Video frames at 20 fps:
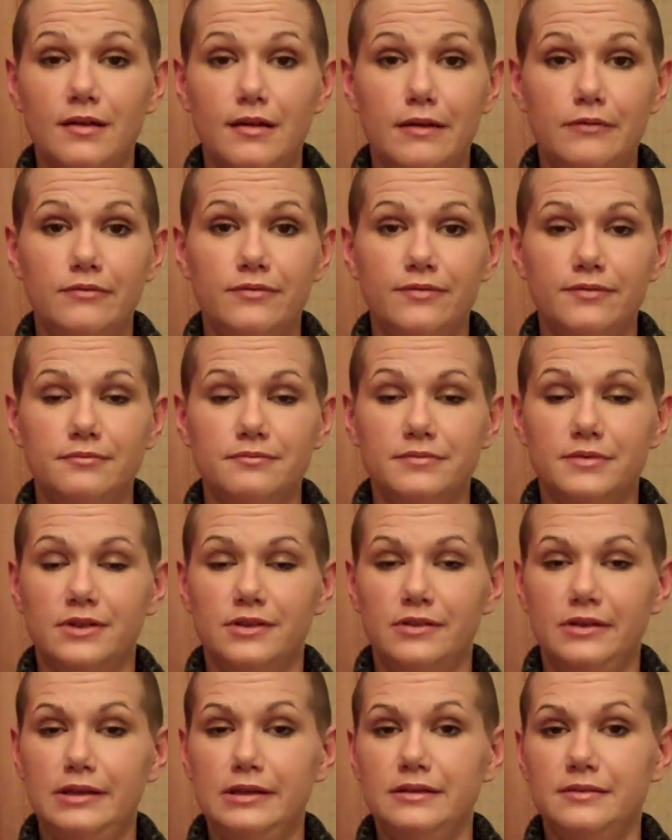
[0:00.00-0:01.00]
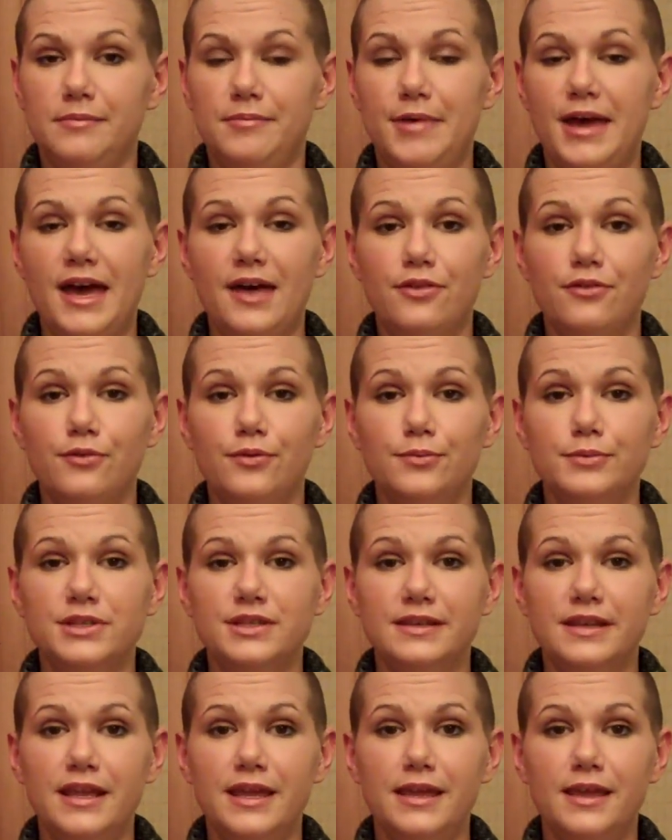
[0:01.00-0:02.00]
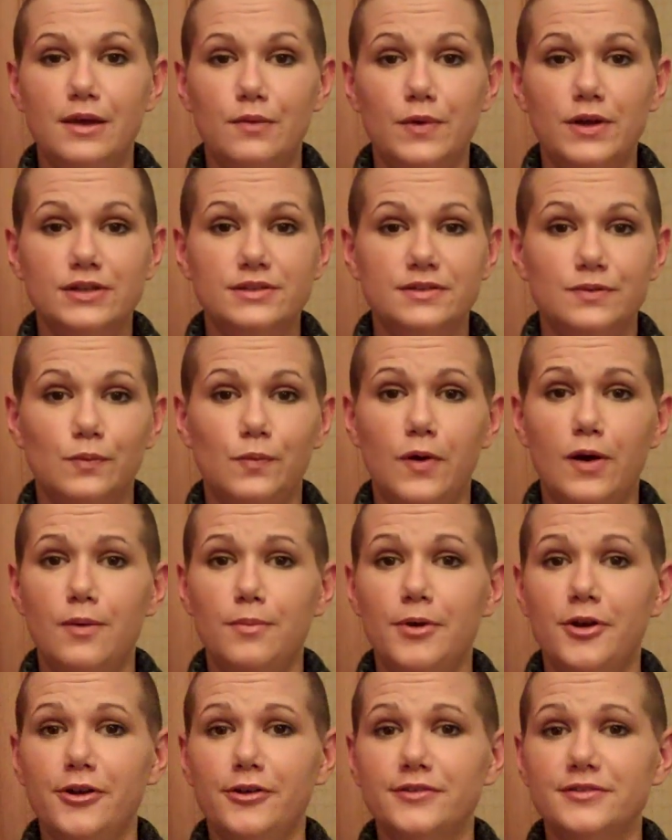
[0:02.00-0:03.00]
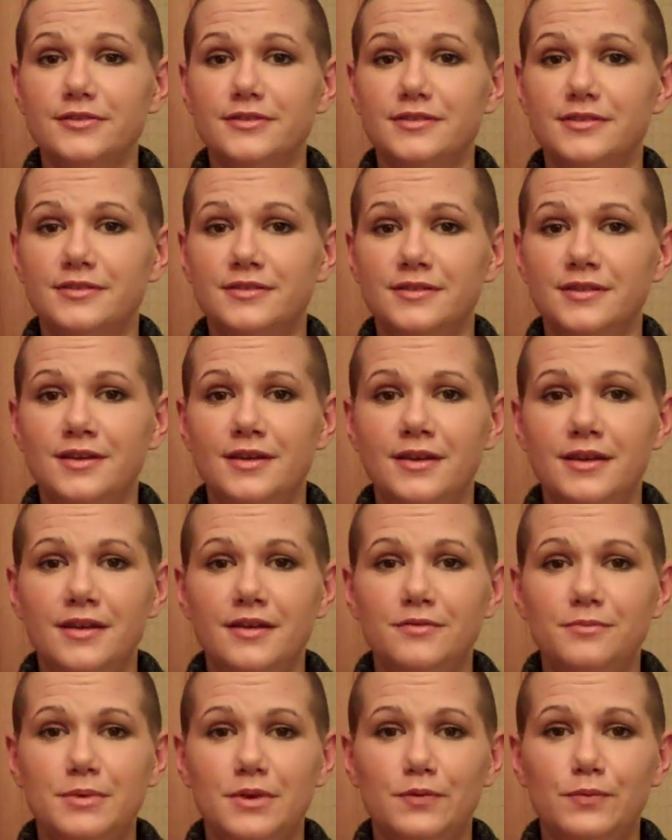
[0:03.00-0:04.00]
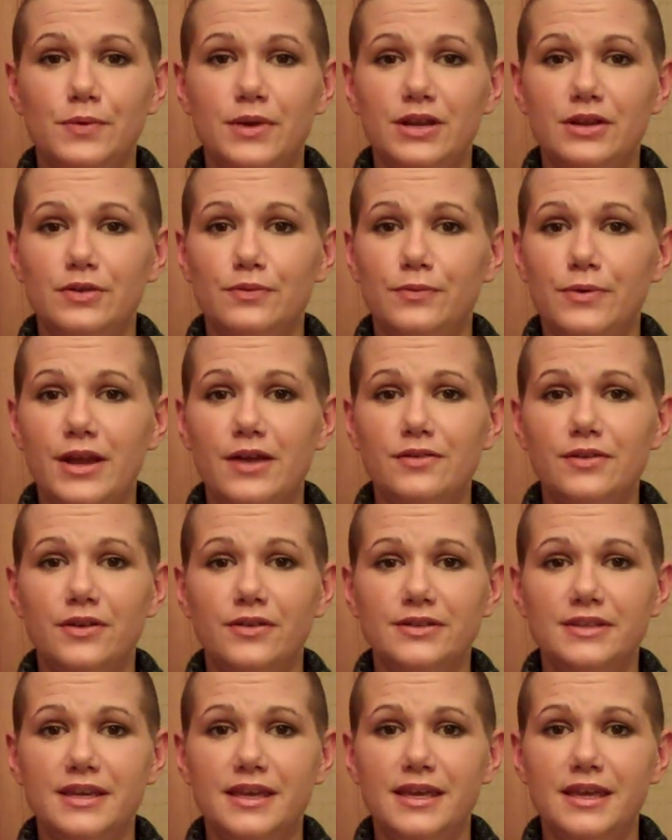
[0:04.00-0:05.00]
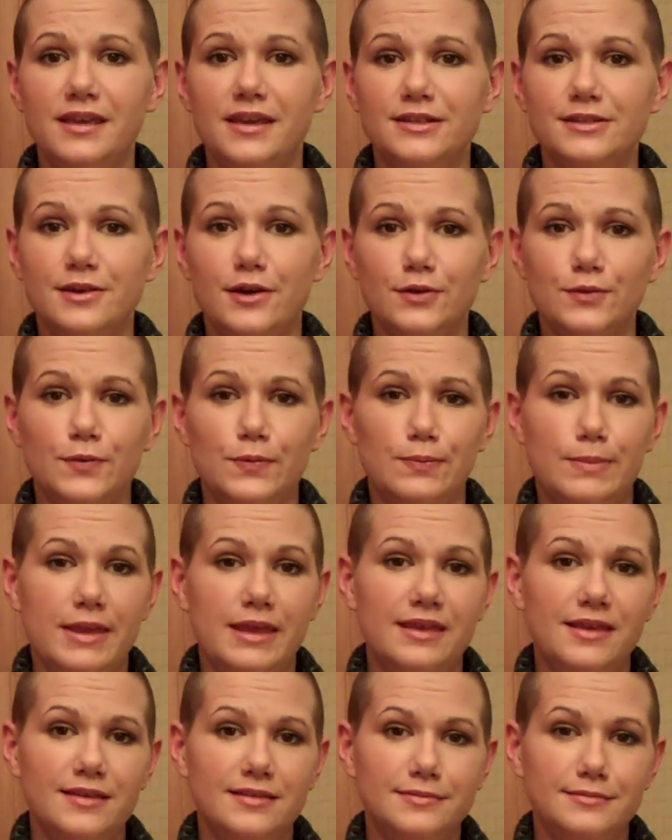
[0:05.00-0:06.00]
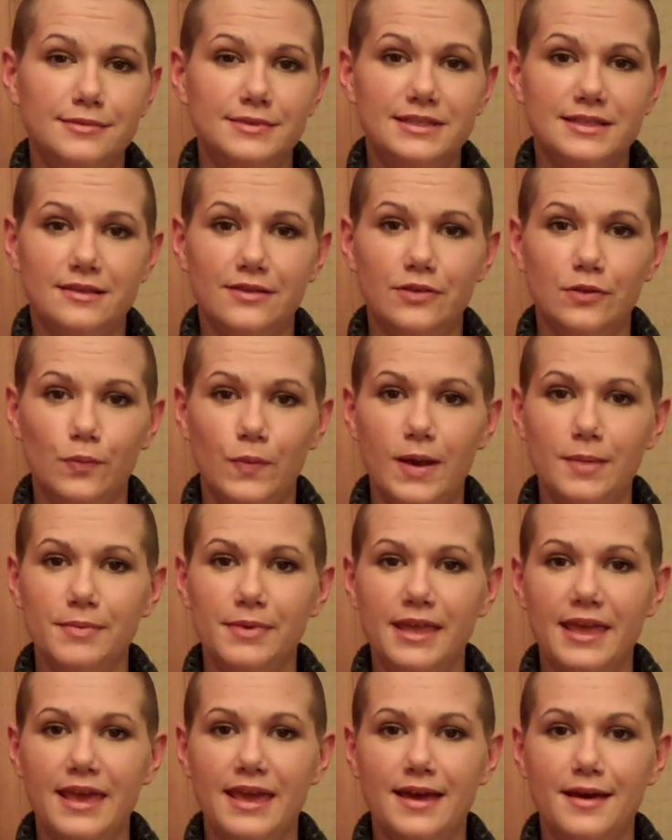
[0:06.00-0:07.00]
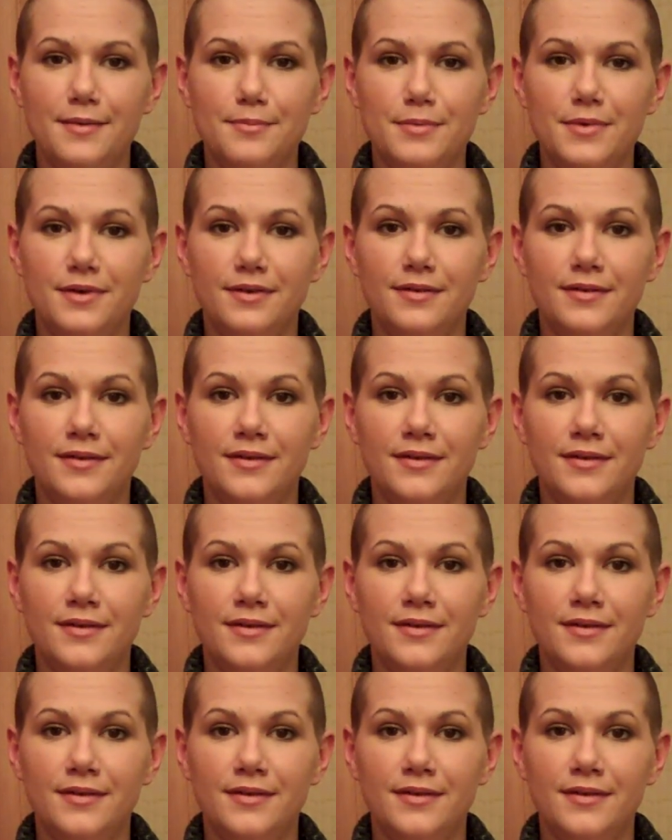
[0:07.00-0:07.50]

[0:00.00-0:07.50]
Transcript: I've cleaned a bathroom today. I went to Walmart. Been running around all day. I talked with my kids on the webcam.